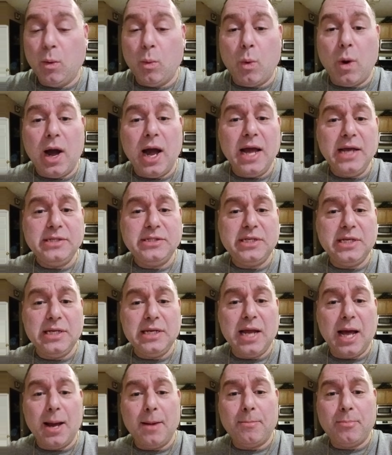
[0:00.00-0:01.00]
Why is he
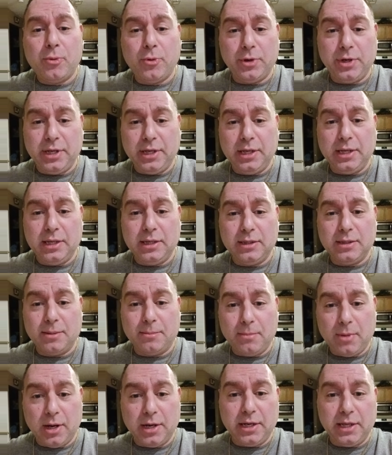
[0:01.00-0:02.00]
not putting the
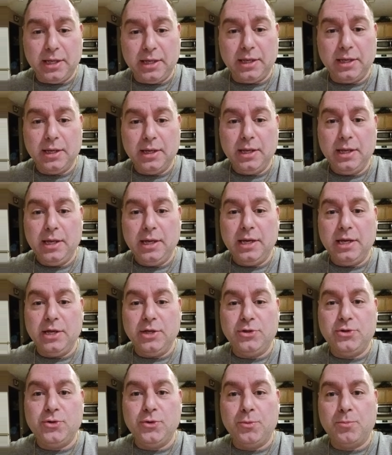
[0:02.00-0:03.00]
money
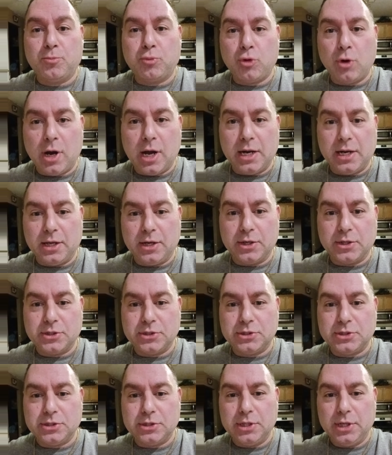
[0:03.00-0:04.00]
into
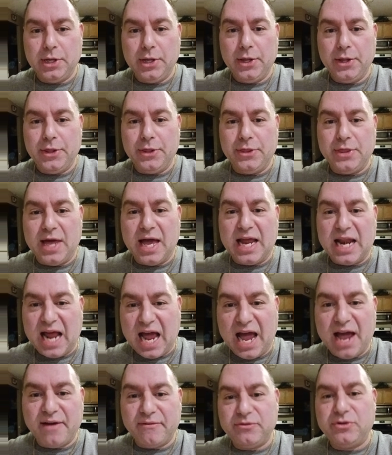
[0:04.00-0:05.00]
products that
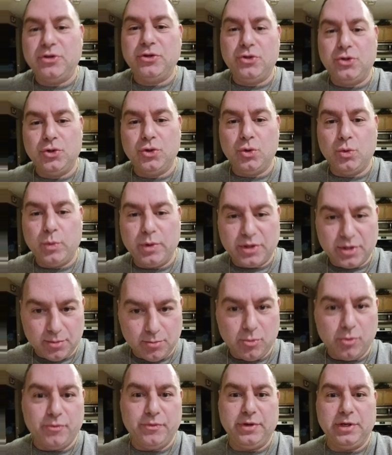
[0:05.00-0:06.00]
have to do with the
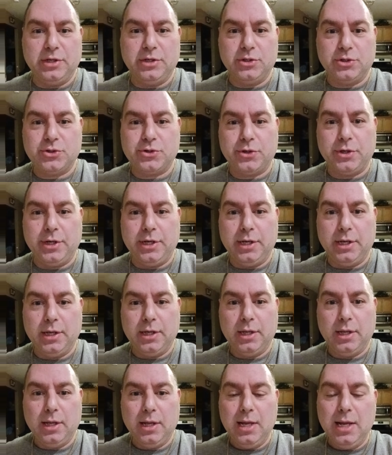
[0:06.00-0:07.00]
movie industry?
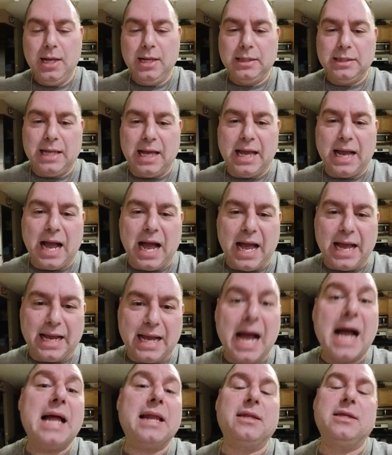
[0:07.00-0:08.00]
Like,
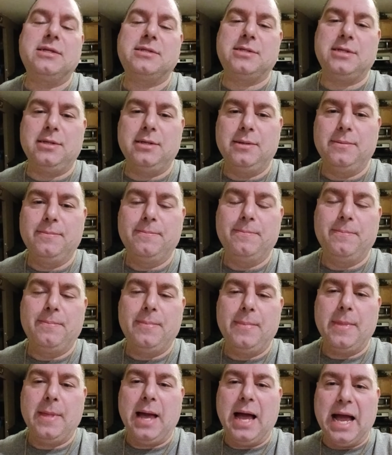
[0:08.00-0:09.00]
I got
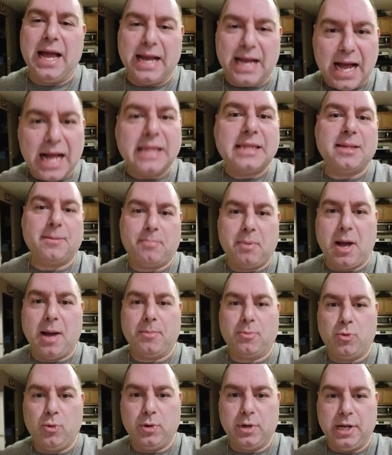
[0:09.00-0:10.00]
the
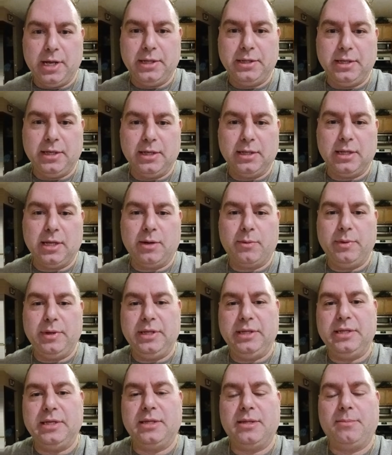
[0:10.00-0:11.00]
popcorn idea, like when
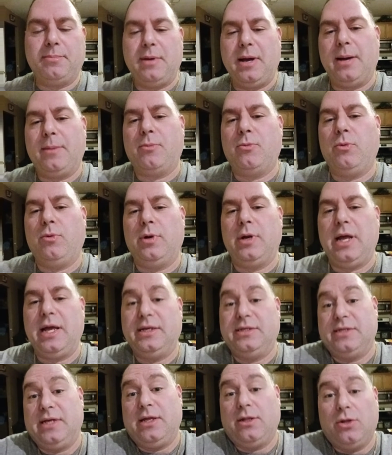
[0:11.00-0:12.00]
he did the popcorn.
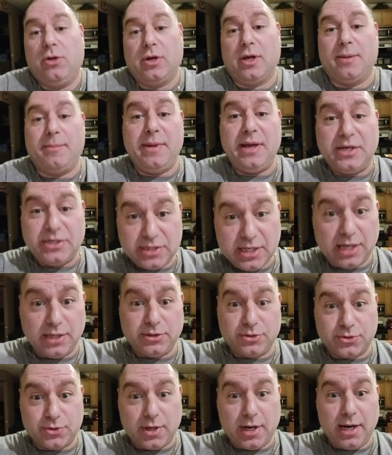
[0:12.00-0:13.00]
I said, look, it makes
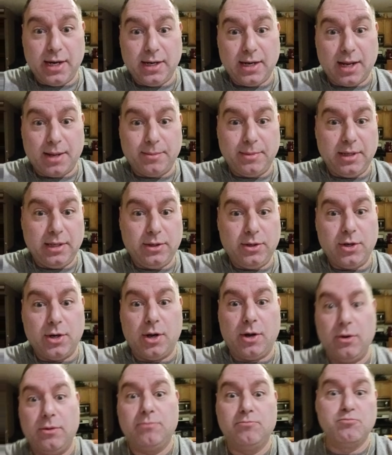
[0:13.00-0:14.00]
sense, right? I mean, you
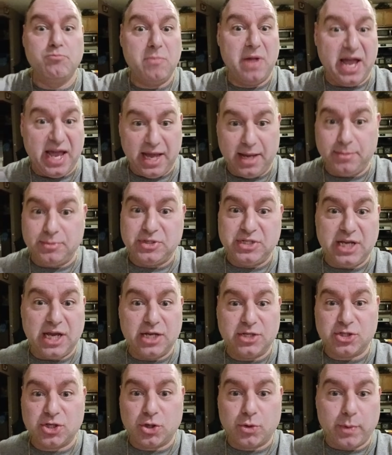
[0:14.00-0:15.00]
know, AMC
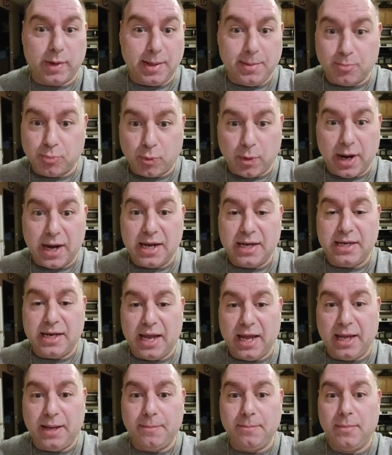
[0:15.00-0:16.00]
has a great brand
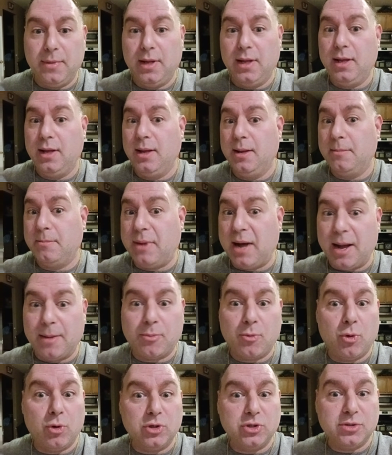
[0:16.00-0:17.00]
name.
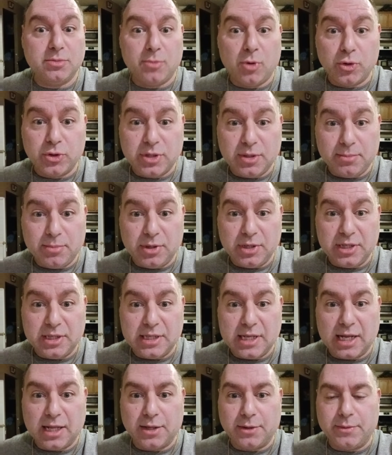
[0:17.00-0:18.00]
Popcorn's a
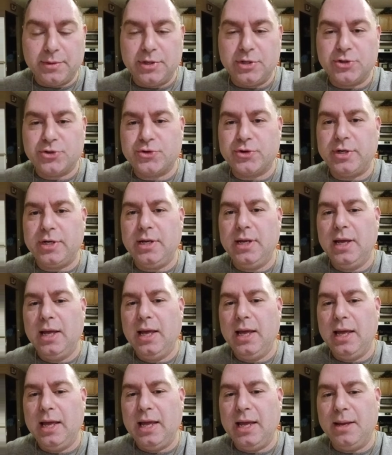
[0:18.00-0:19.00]
multi-billion dollar industry.
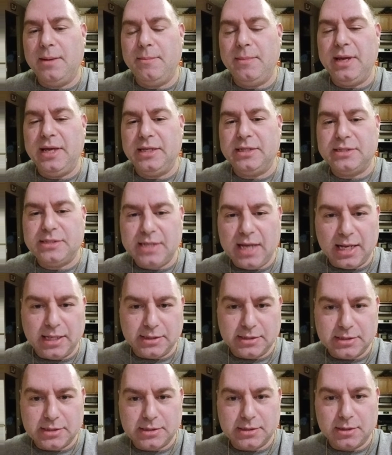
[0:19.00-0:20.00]
It made
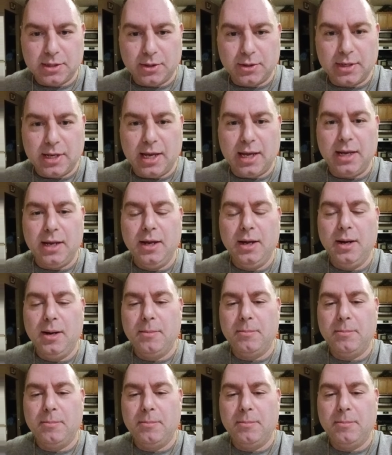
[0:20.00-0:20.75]
sense, okay?